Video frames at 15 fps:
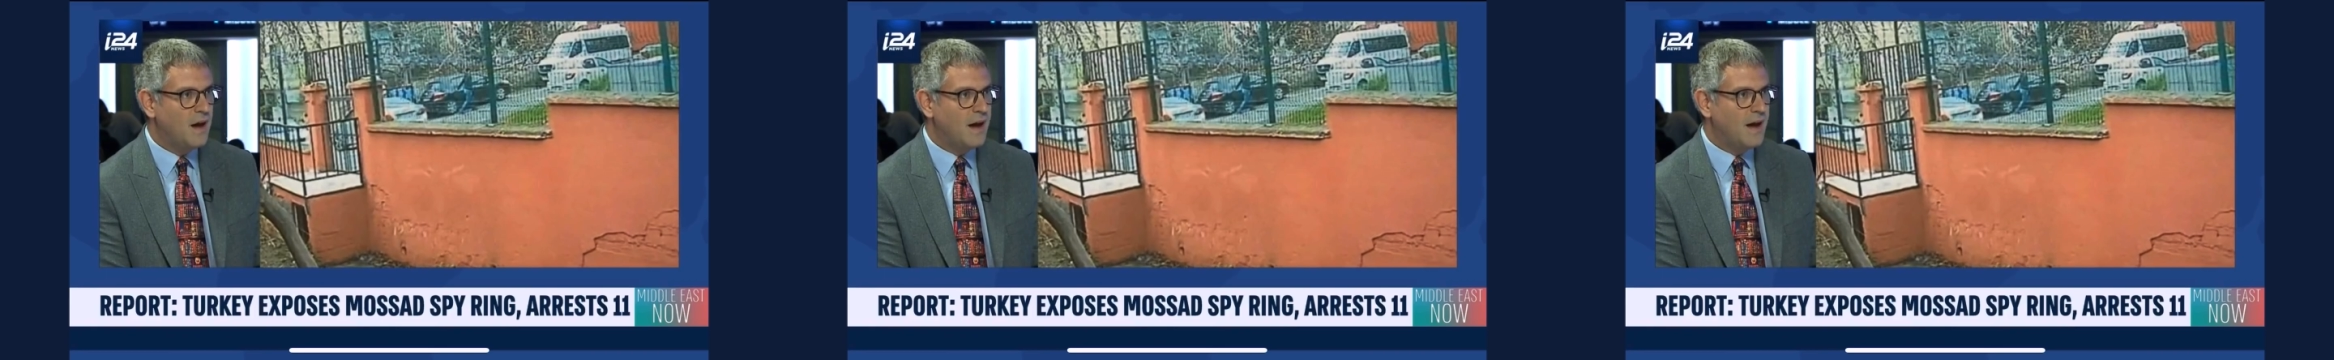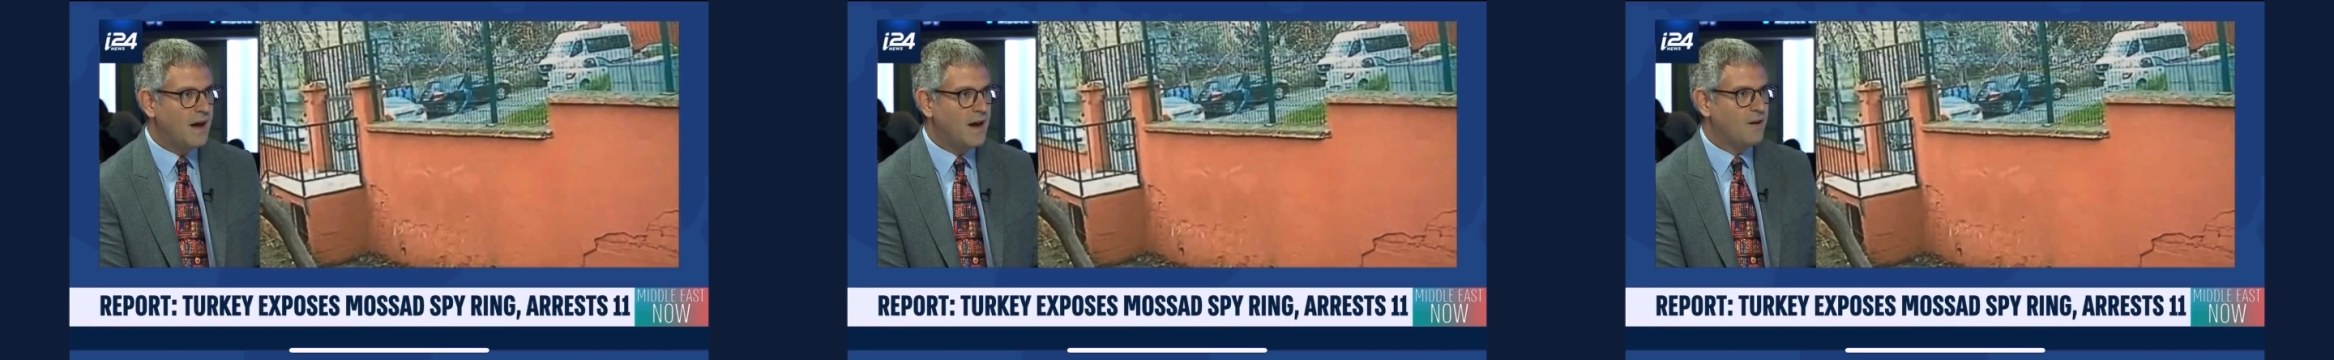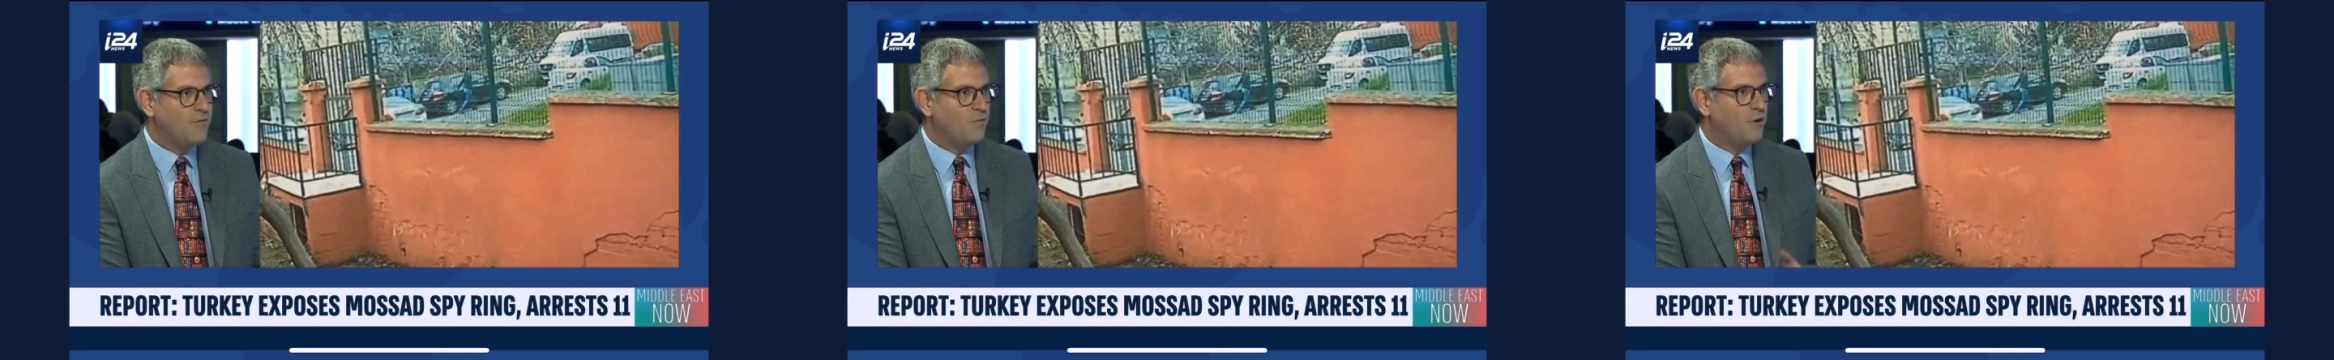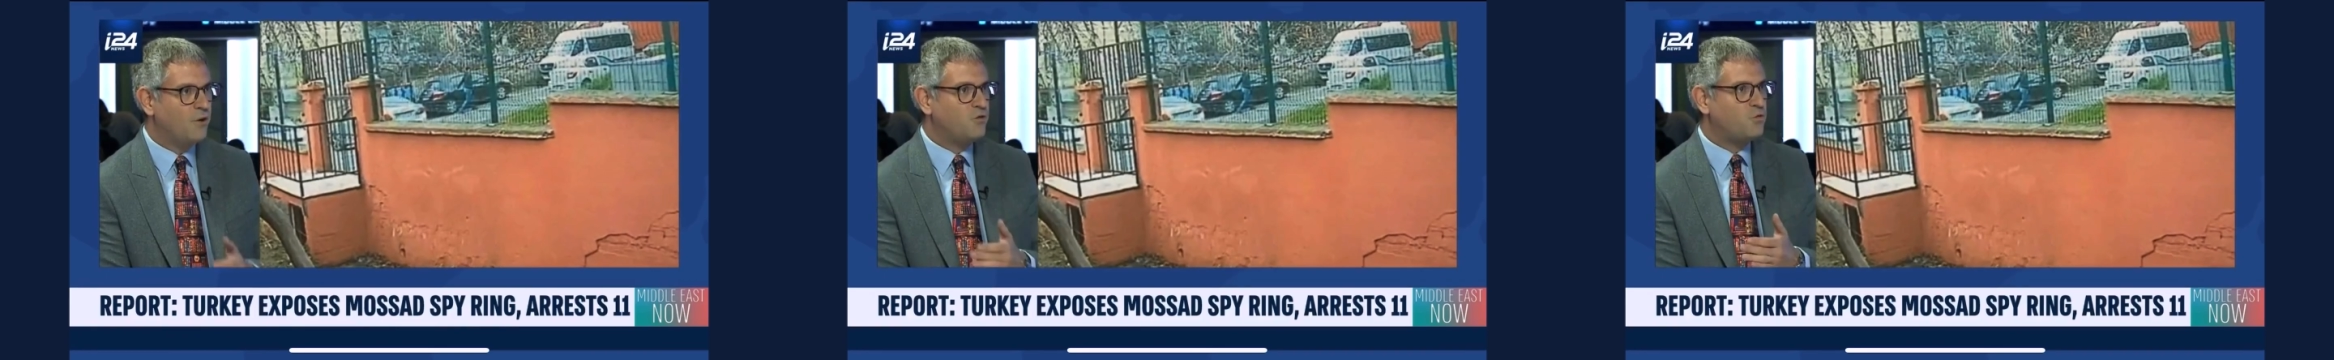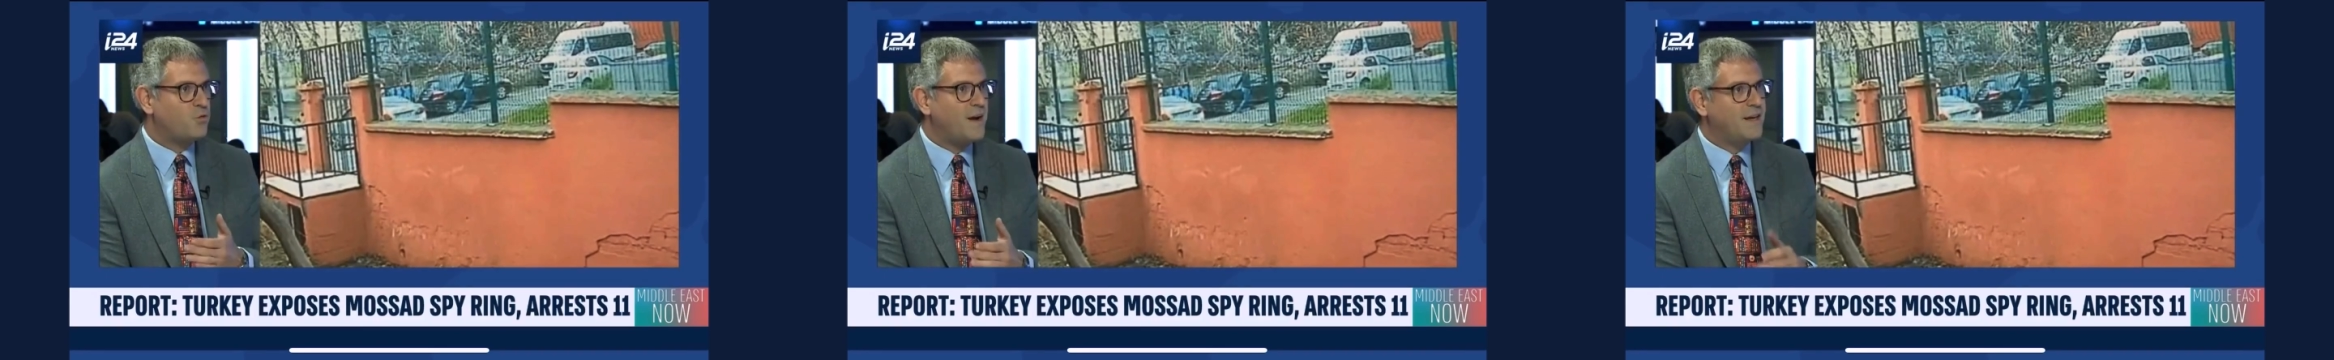
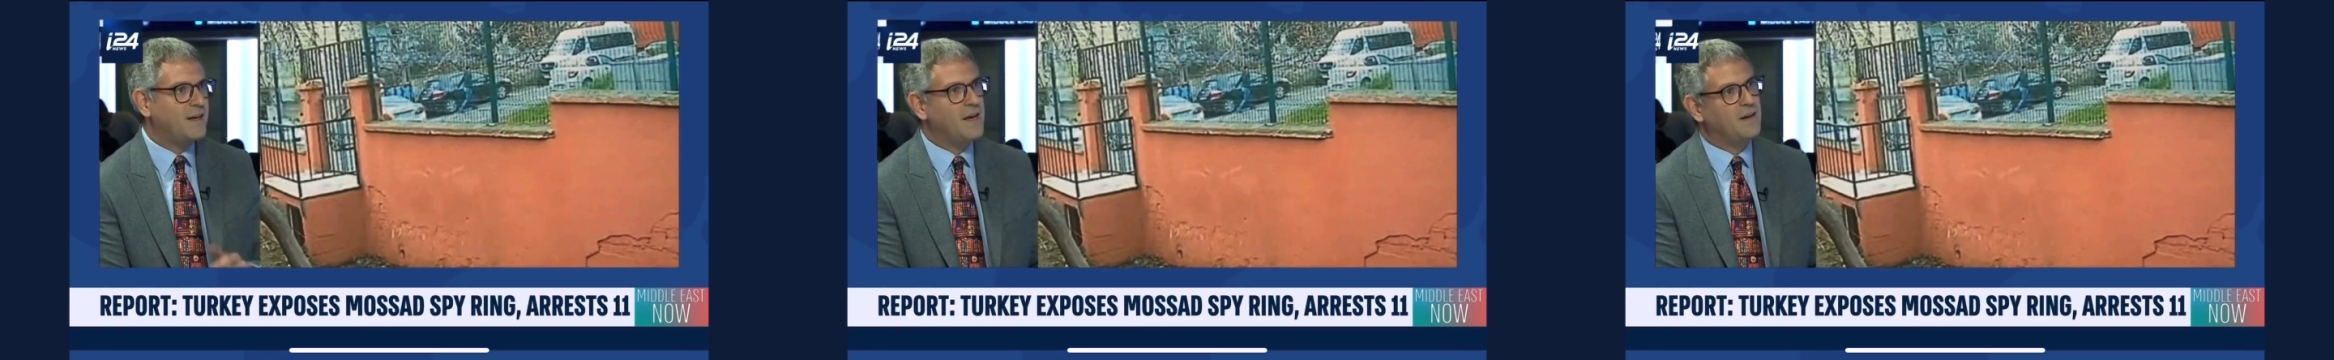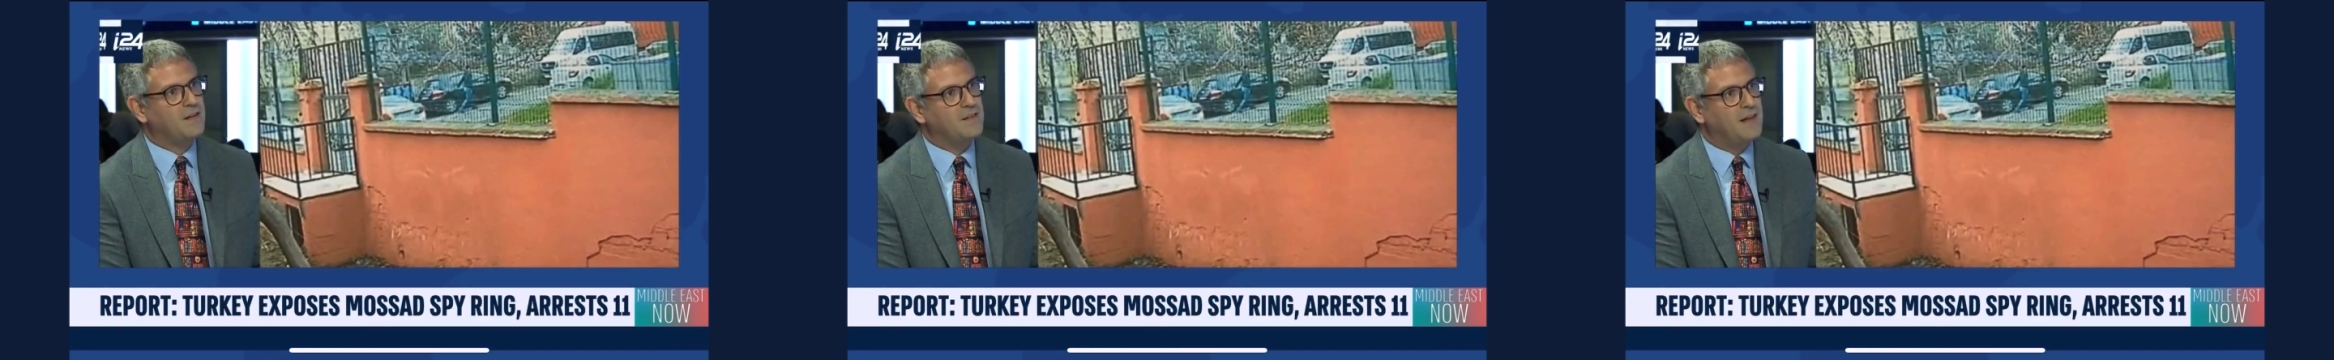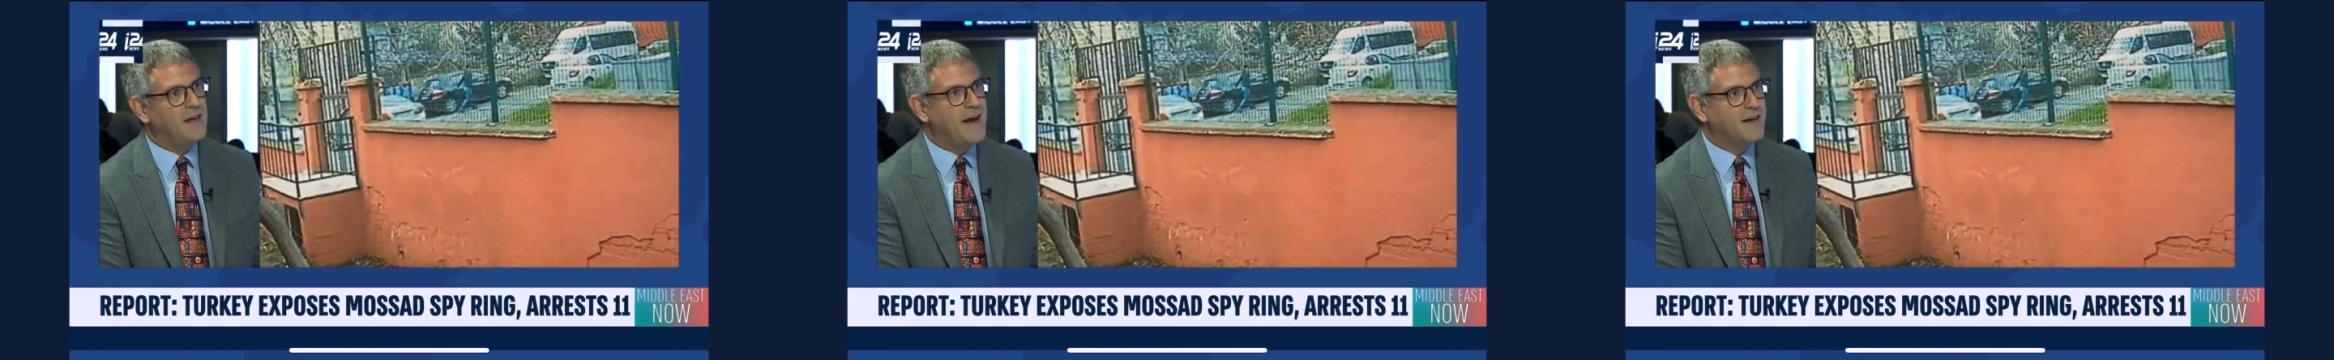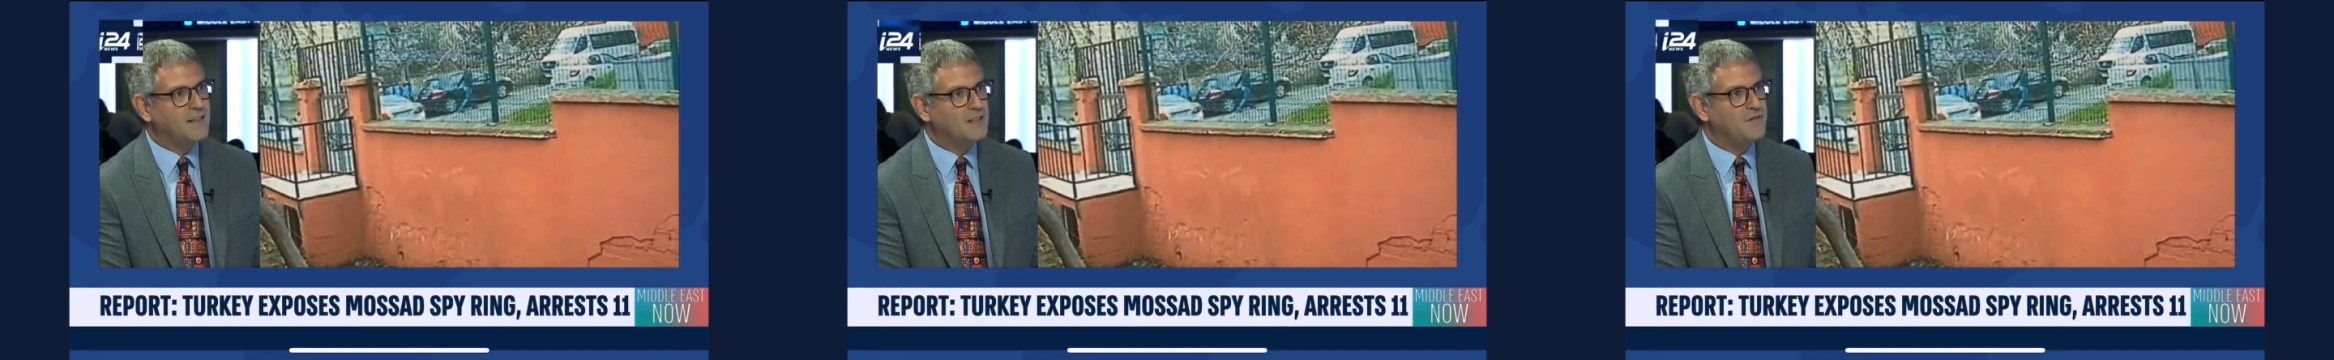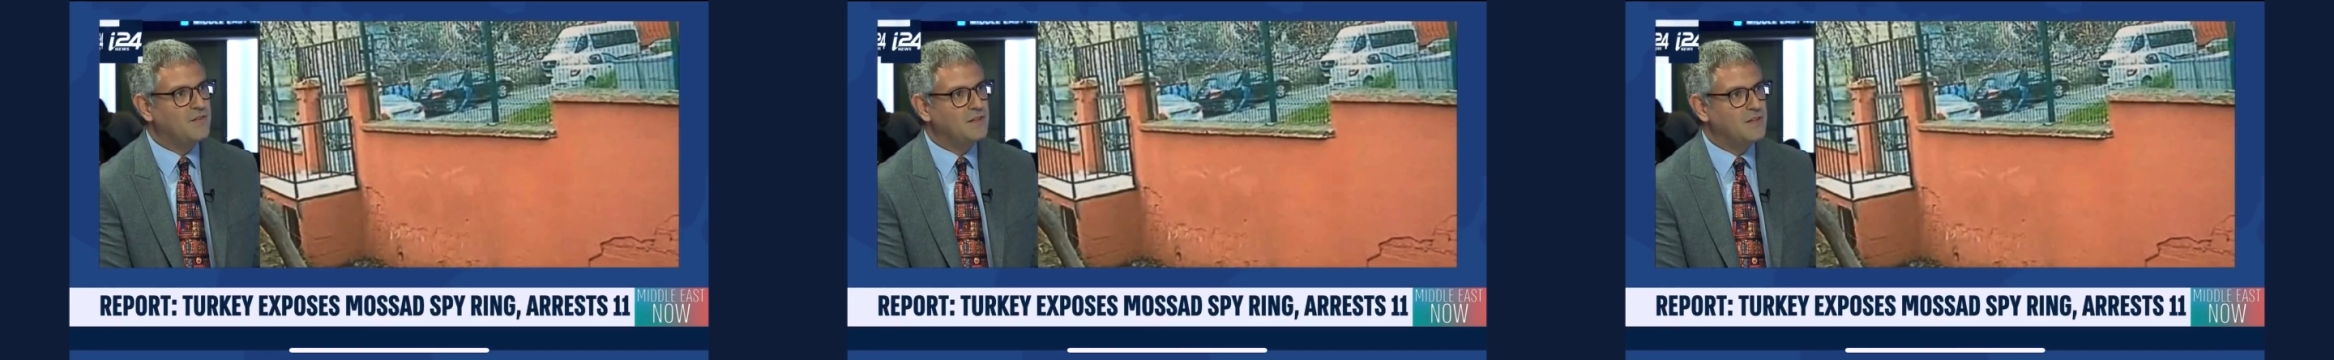were tracking the
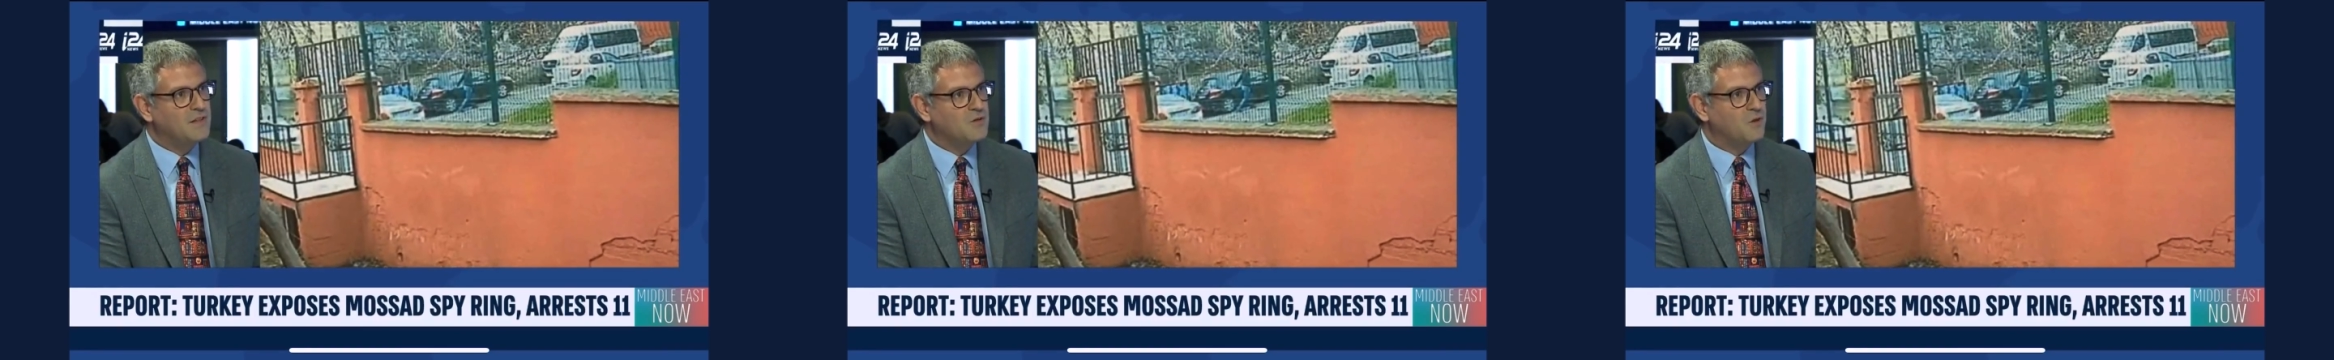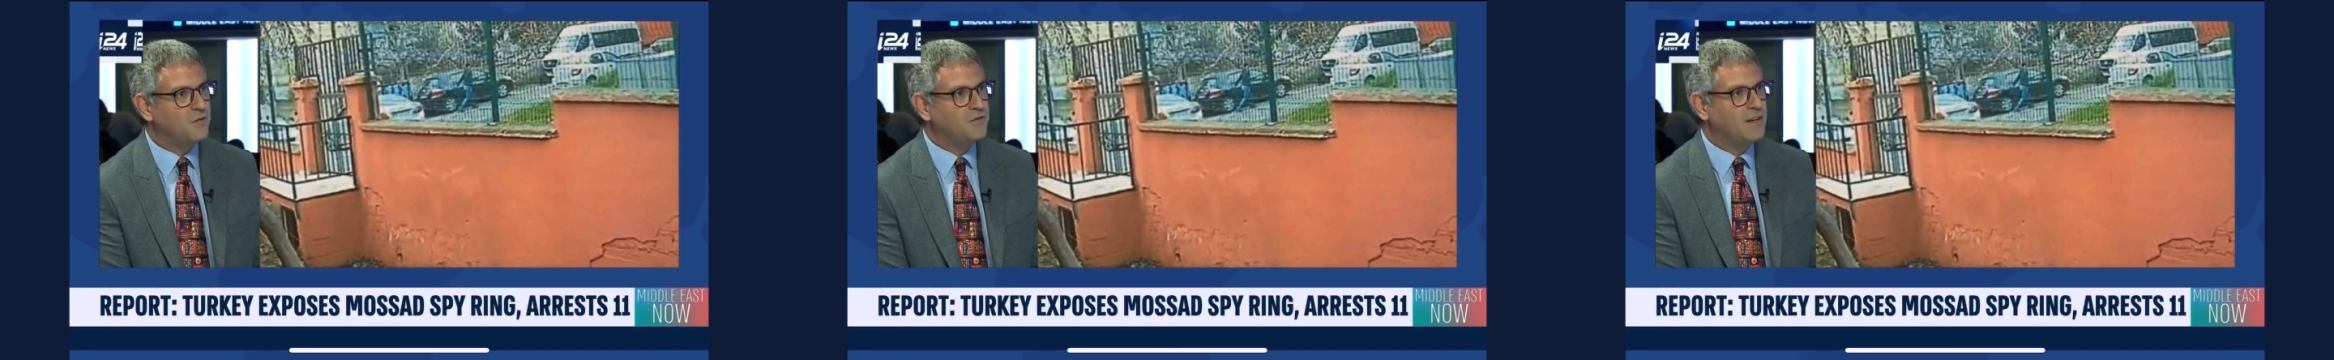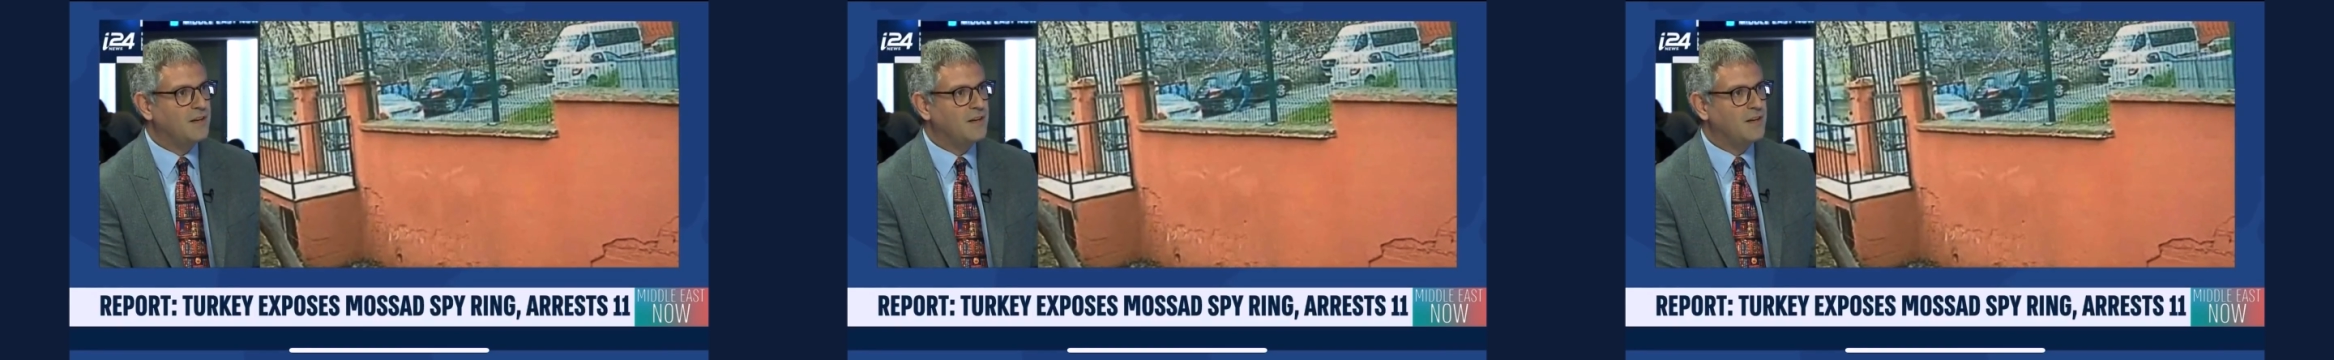activities of